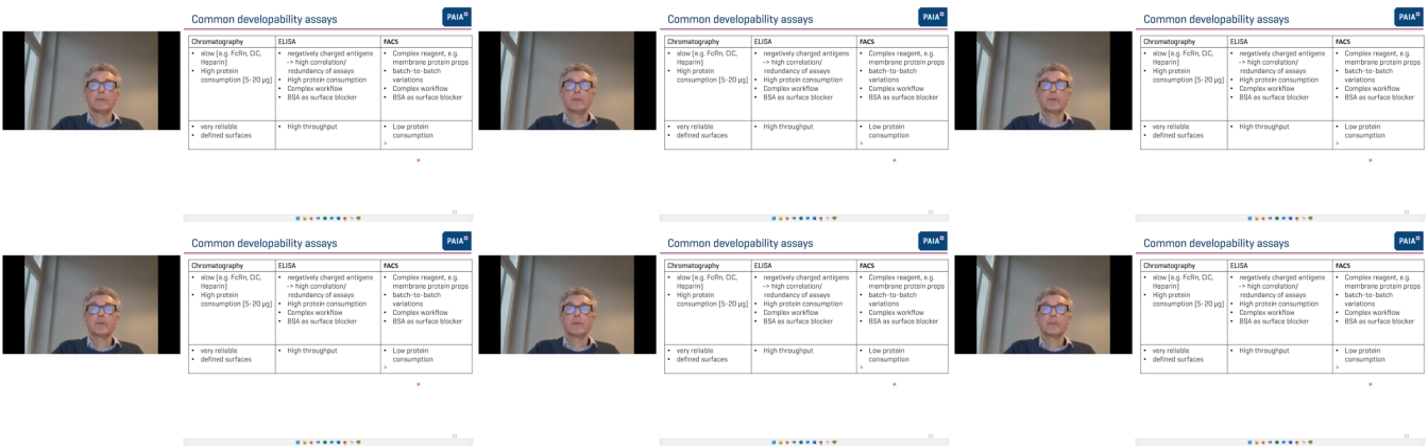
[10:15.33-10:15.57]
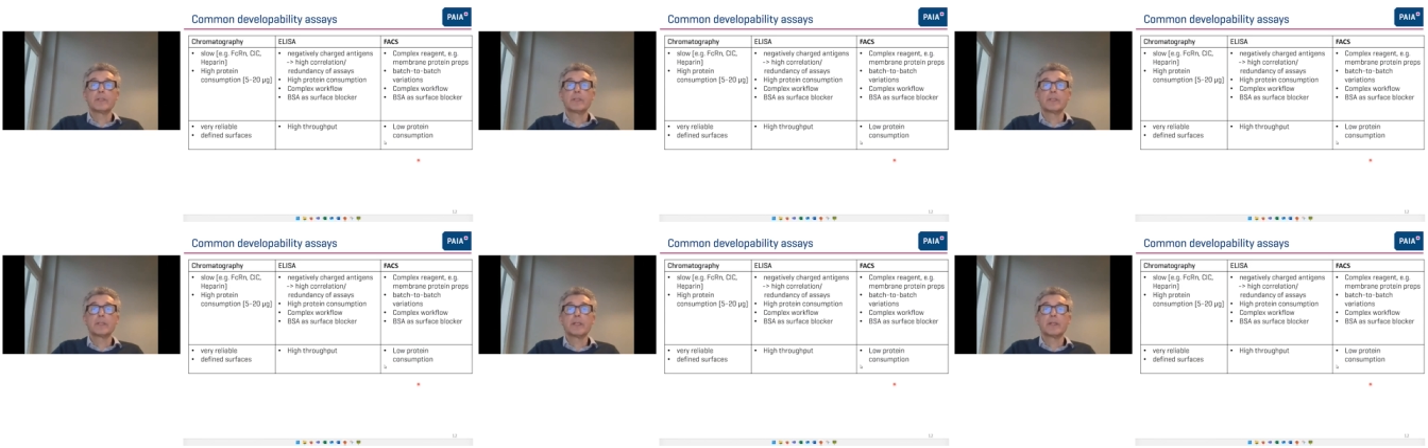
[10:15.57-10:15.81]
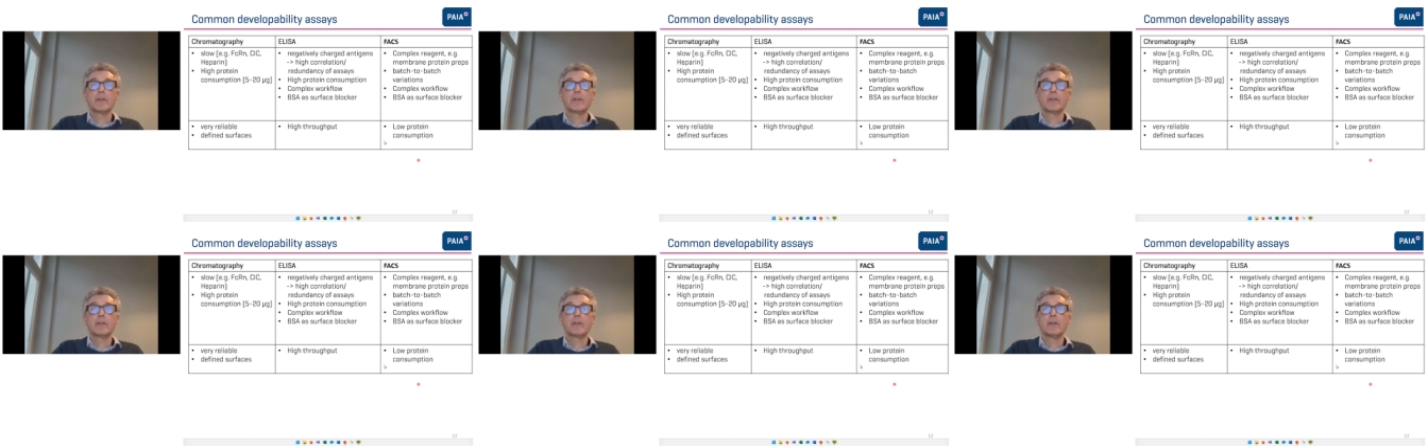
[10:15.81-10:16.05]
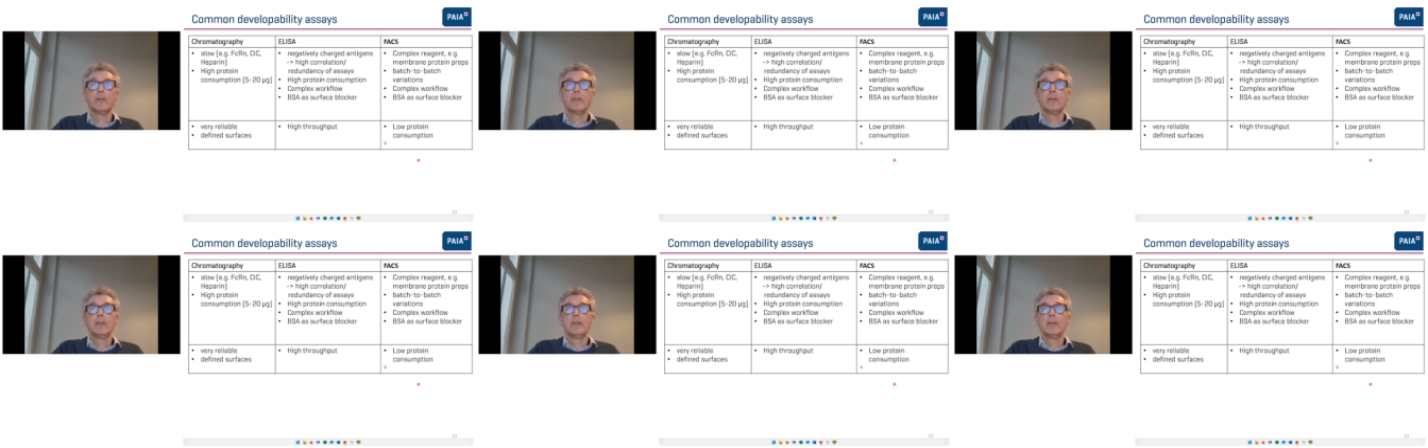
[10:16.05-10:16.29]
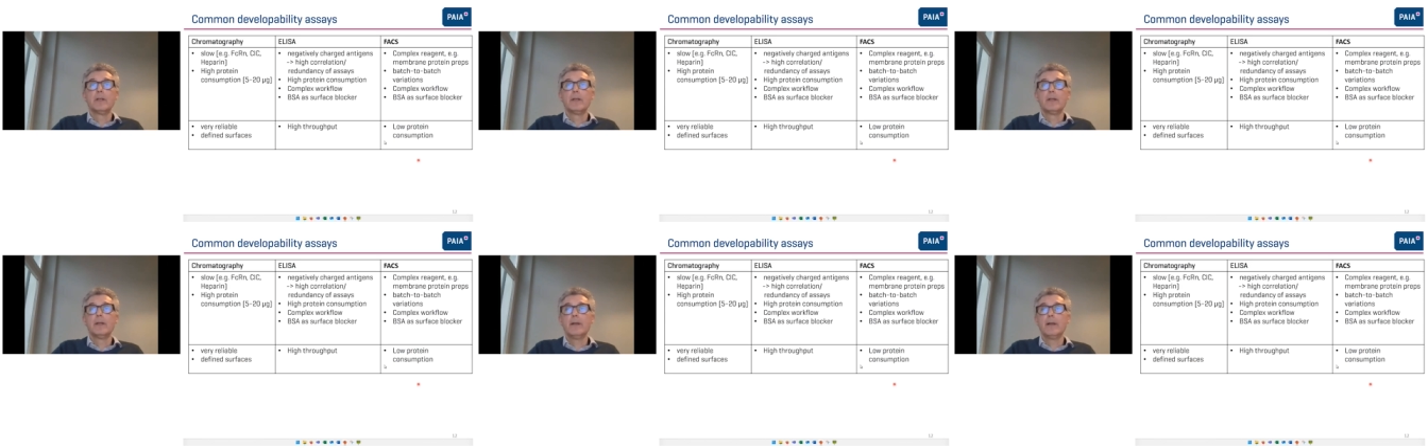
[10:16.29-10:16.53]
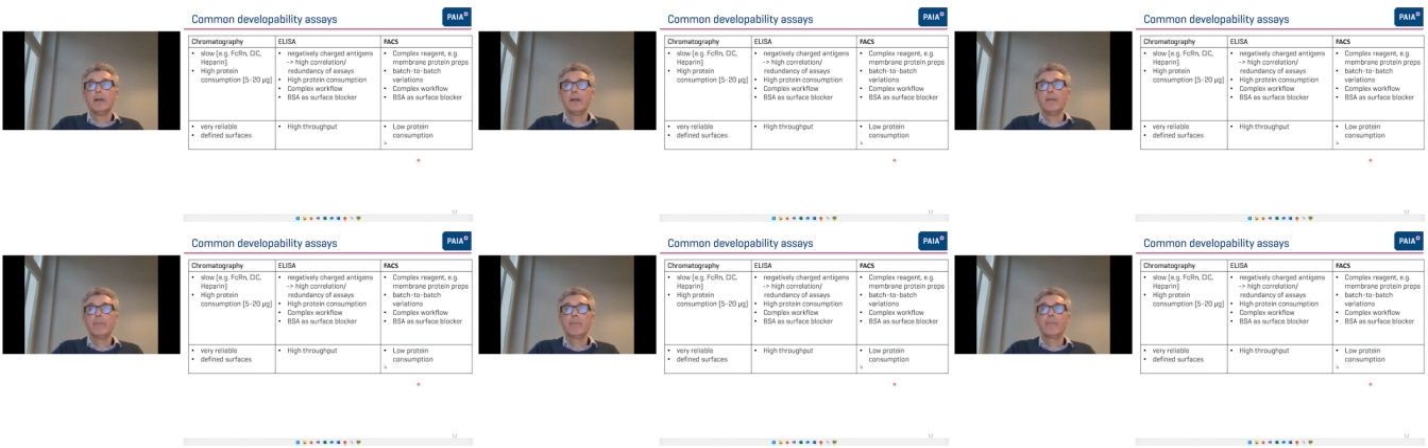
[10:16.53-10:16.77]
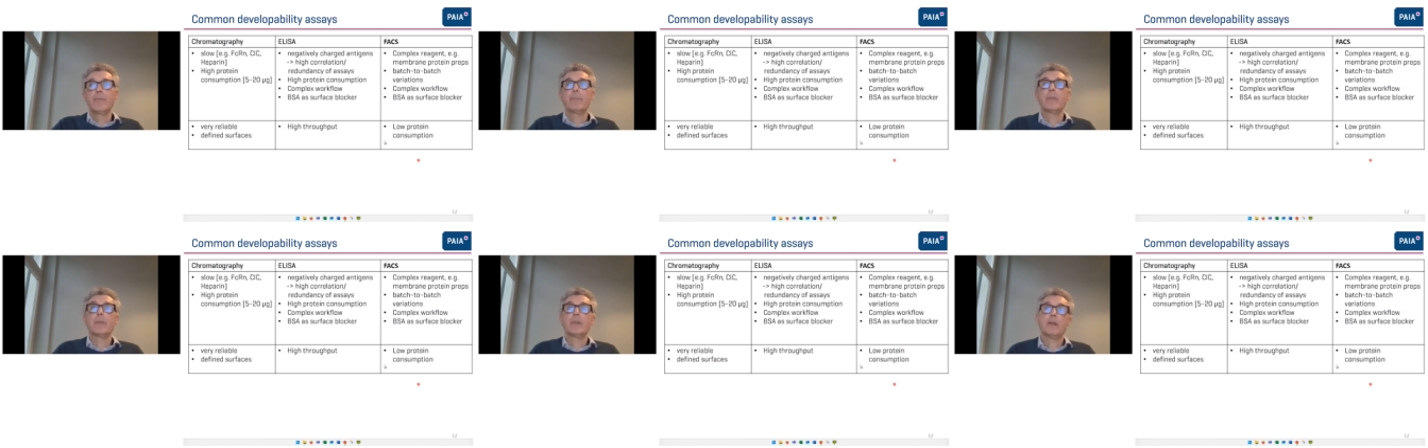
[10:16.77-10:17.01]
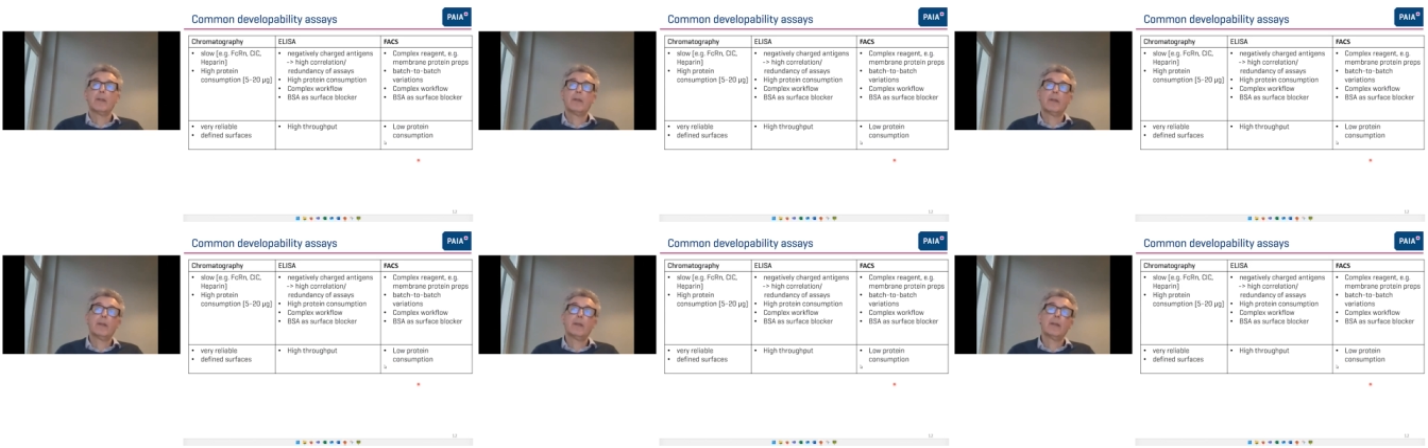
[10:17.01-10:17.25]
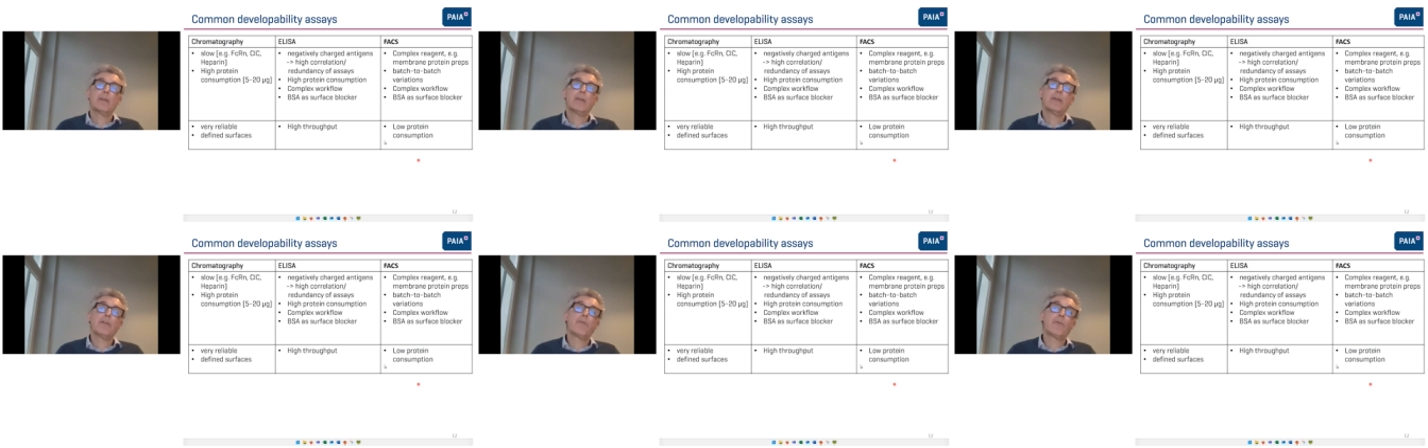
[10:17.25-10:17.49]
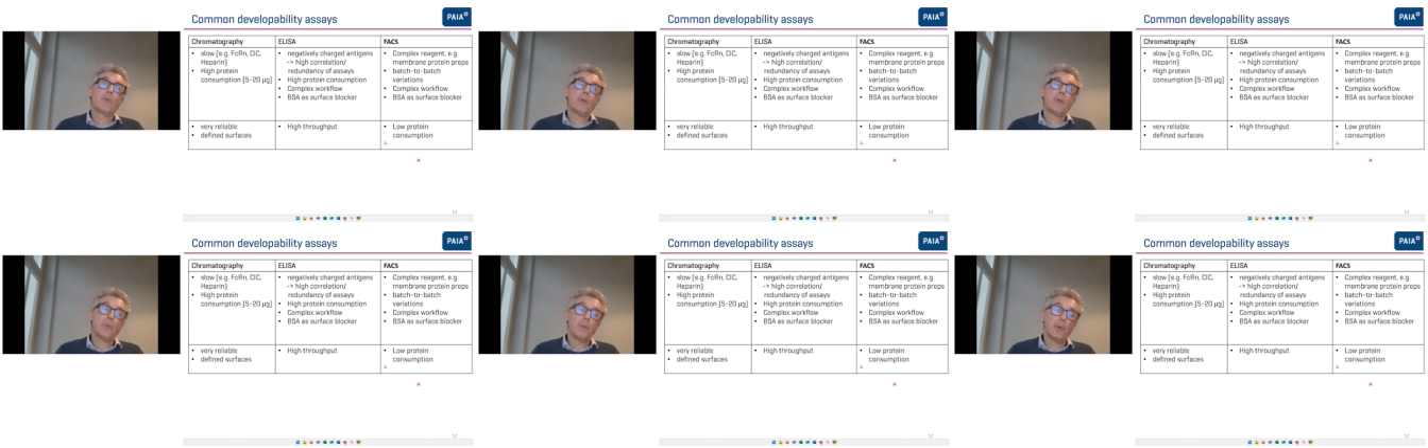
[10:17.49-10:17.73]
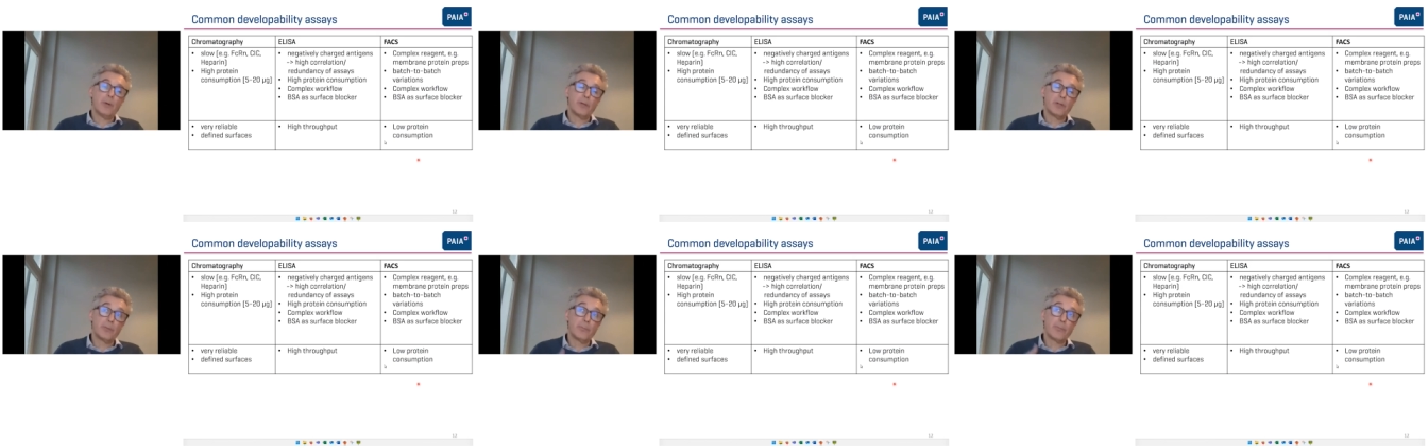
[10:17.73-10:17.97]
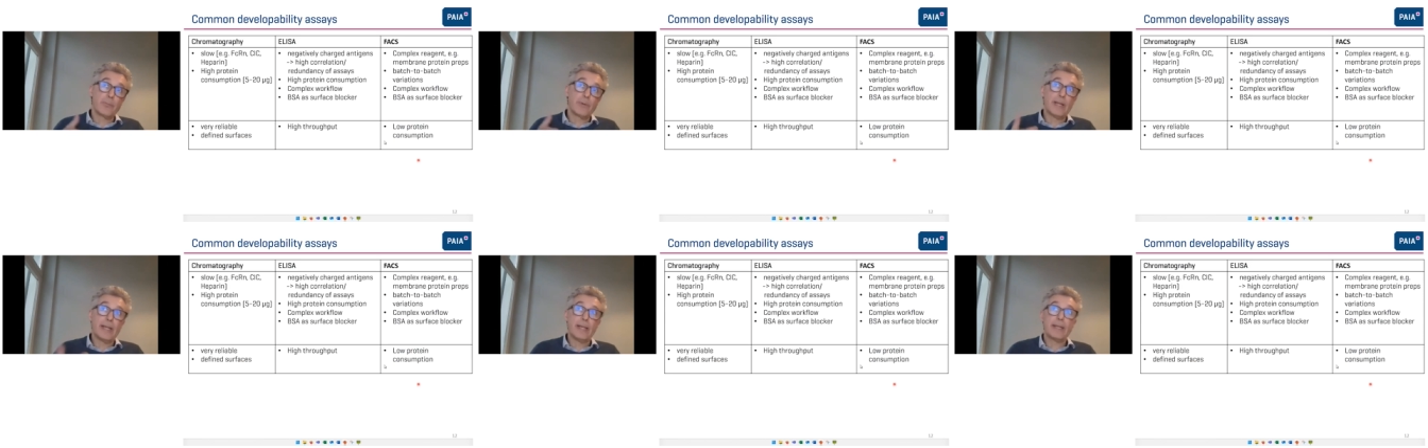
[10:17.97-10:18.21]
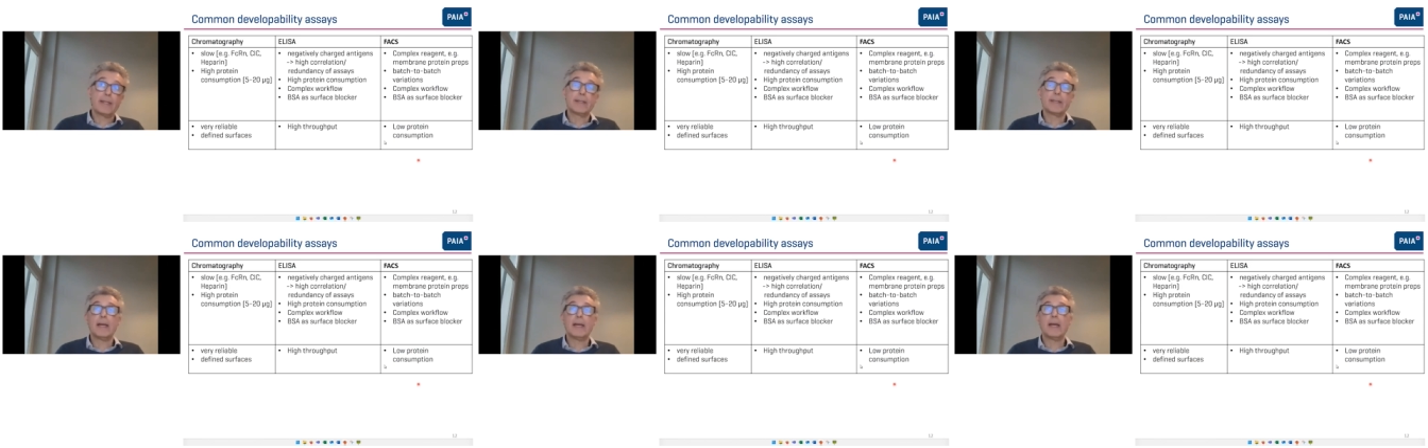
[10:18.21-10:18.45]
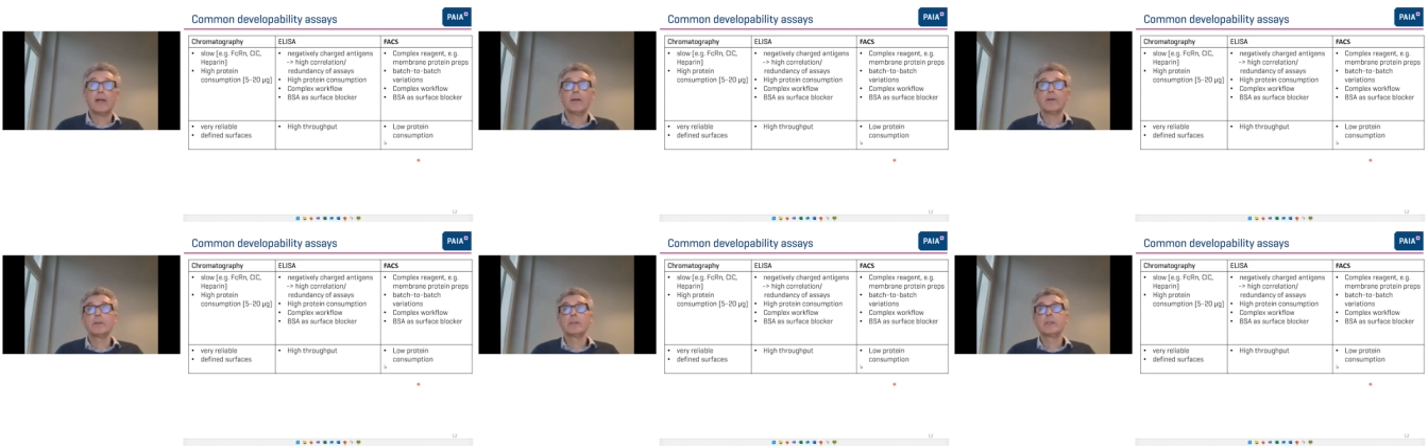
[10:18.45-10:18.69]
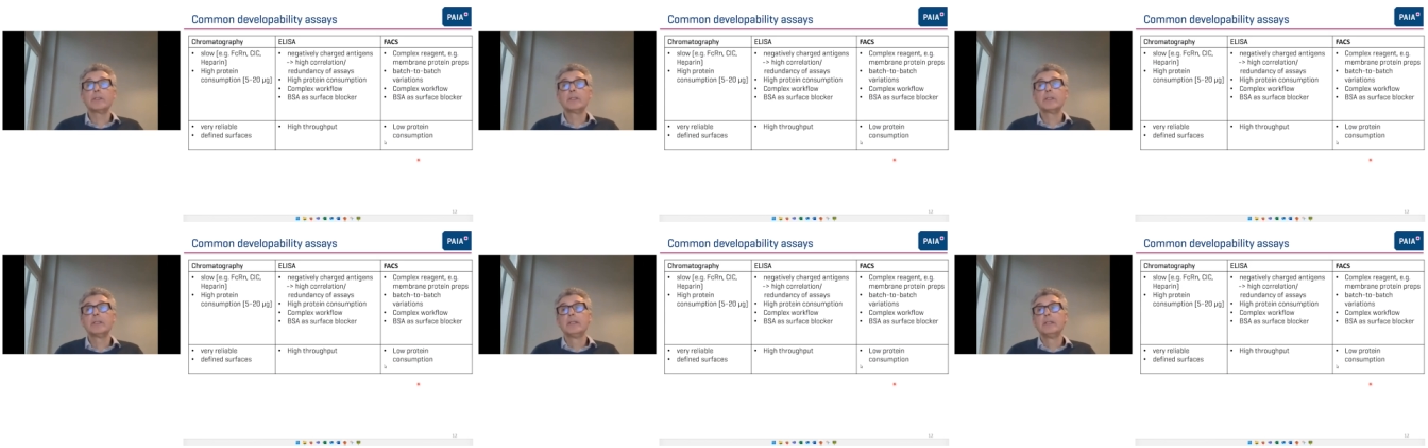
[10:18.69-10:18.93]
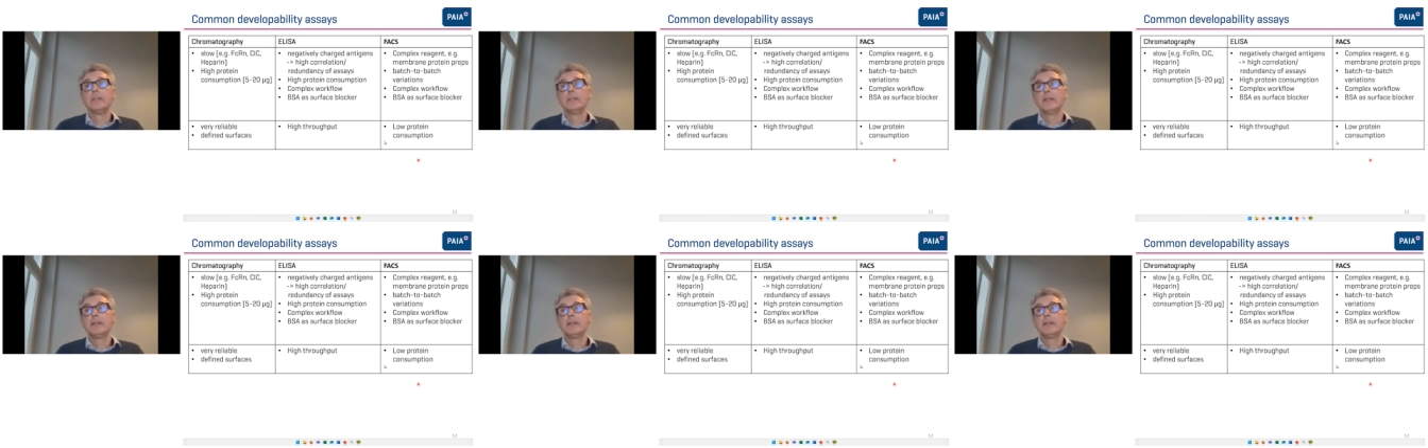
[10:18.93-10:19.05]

consider, and if we want to break down